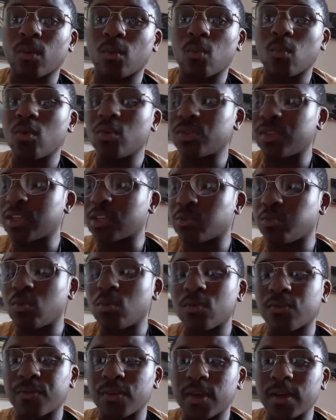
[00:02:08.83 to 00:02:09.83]
war this
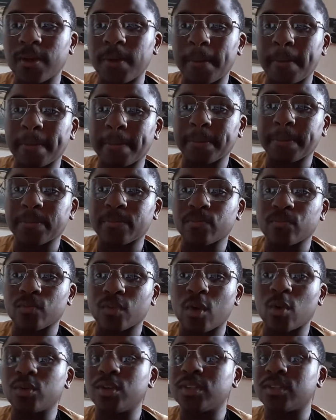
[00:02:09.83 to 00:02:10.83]
warfare?
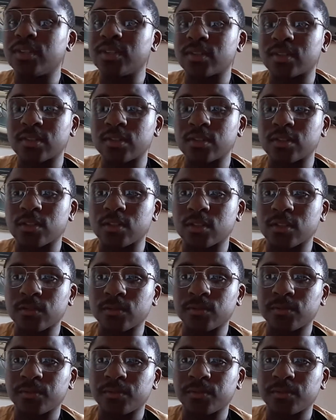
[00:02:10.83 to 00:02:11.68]
Go the distance?